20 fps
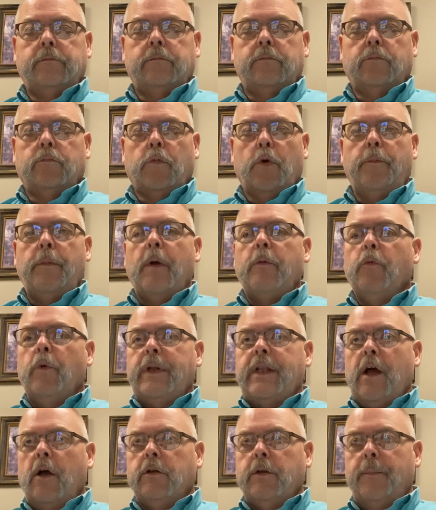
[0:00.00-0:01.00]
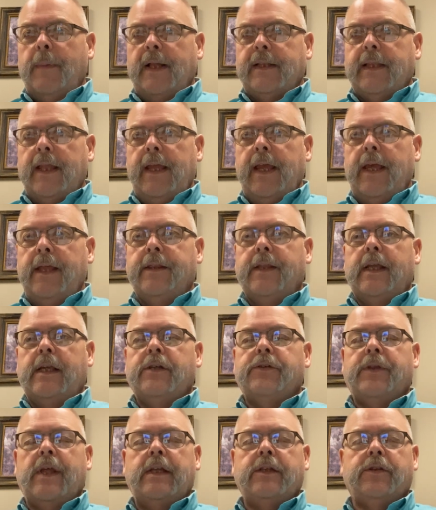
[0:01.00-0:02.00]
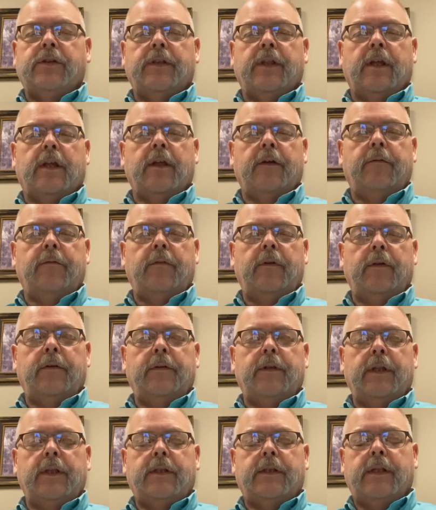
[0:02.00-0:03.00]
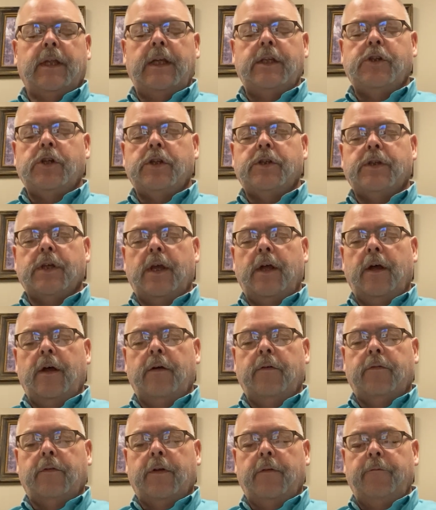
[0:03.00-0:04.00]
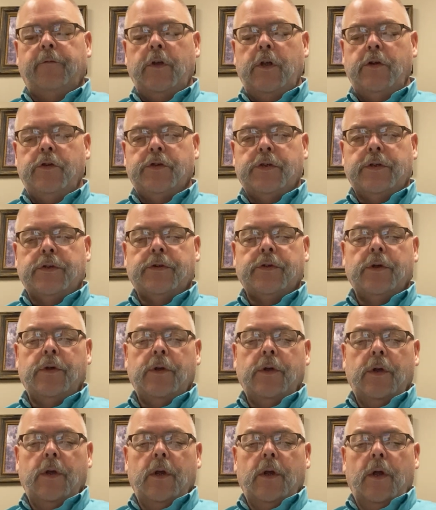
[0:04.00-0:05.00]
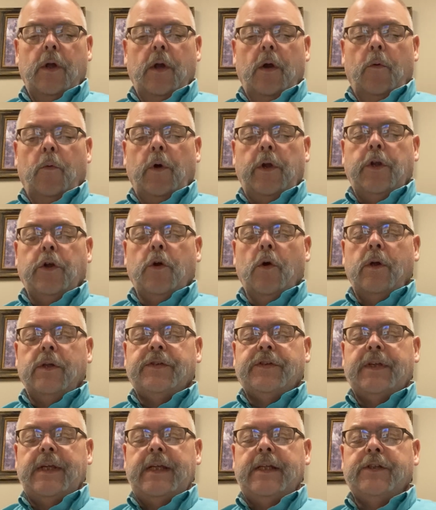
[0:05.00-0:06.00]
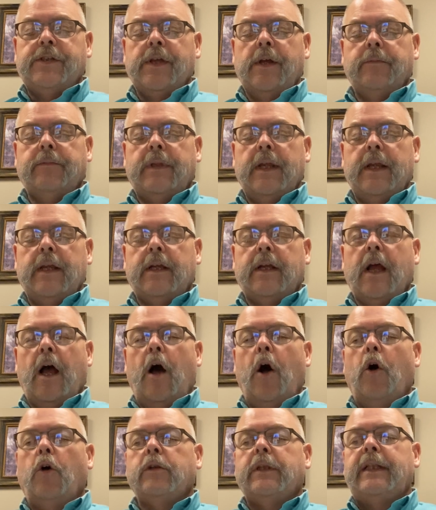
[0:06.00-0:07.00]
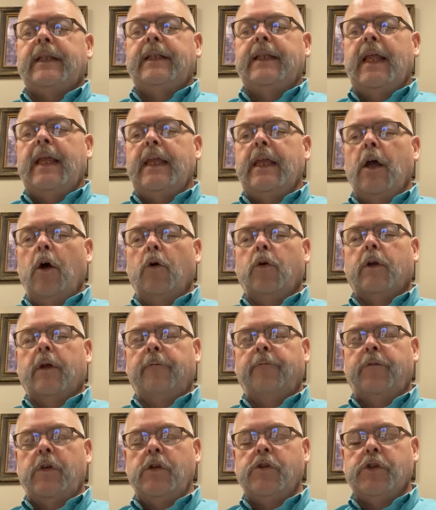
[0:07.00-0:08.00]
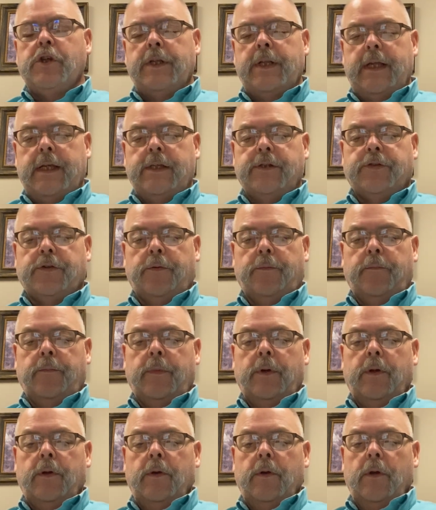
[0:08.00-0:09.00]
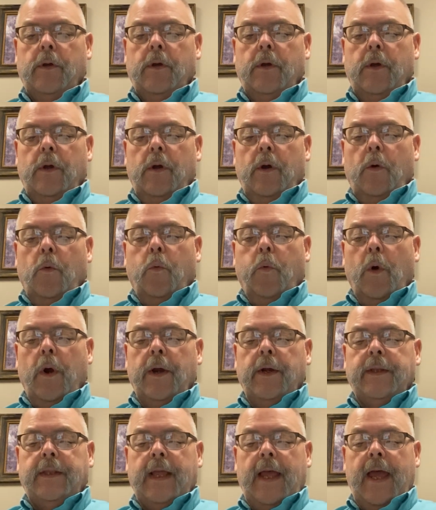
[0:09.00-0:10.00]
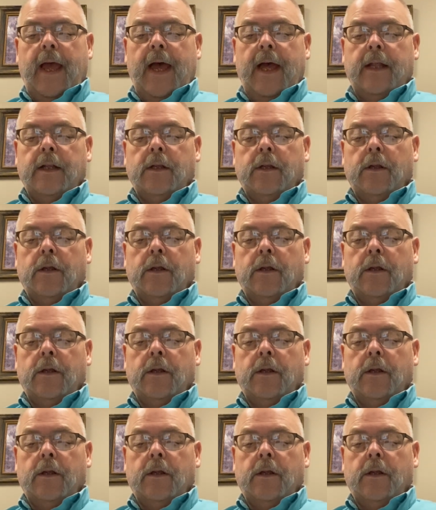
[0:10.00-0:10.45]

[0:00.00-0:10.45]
remember we talked about the ethics. That's the teachings of Confucius. Well, you're going to see something called Neo-Confucianism, where that